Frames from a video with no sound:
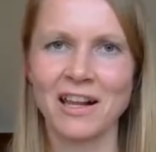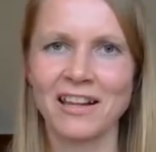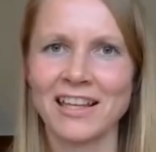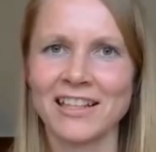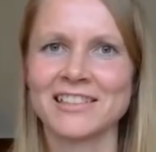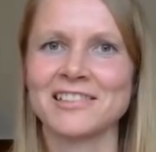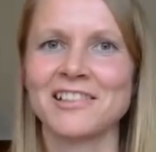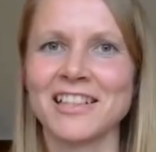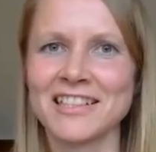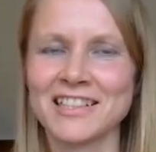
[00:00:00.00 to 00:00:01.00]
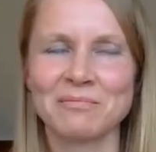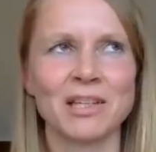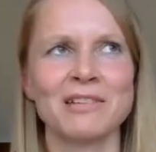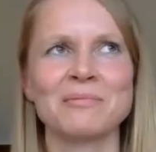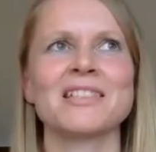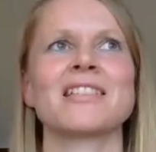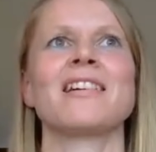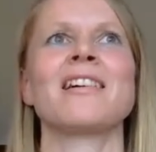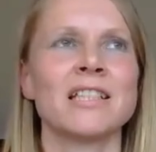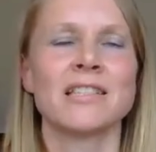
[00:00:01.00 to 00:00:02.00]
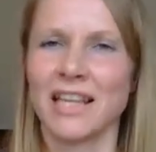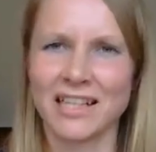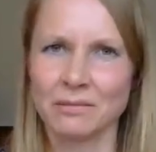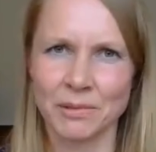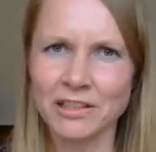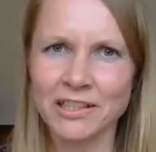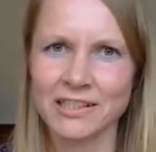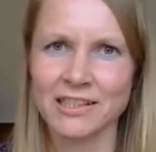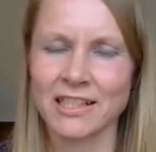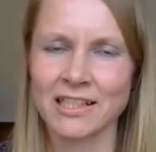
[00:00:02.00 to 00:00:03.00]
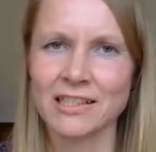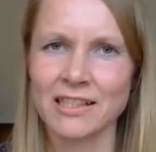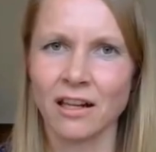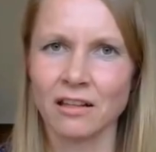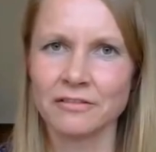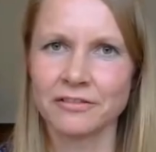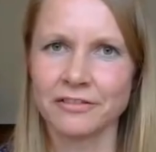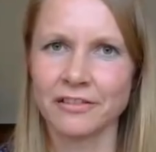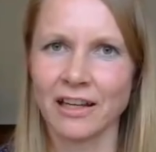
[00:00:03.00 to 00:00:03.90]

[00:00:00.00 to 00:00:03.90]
how I like to call it sometimes, just experiencing itself.